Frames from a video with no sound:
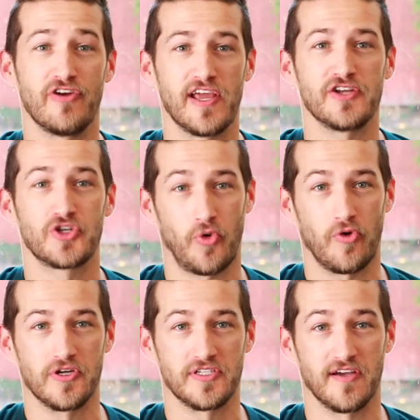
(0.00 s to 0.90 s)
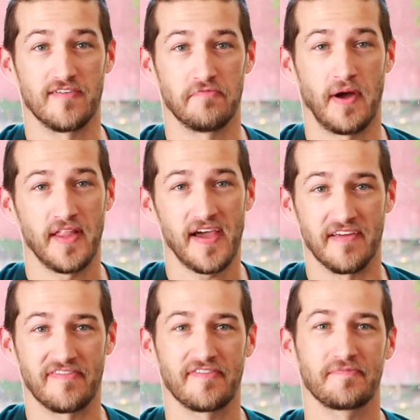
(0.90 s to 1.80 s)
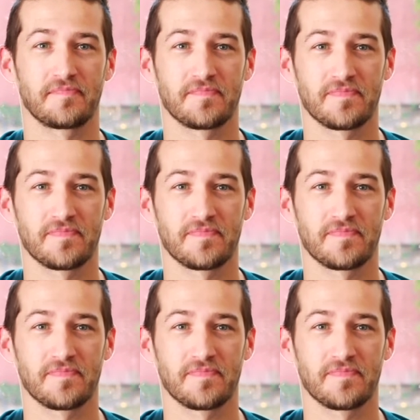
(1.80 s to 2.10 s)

everyday chores of my life.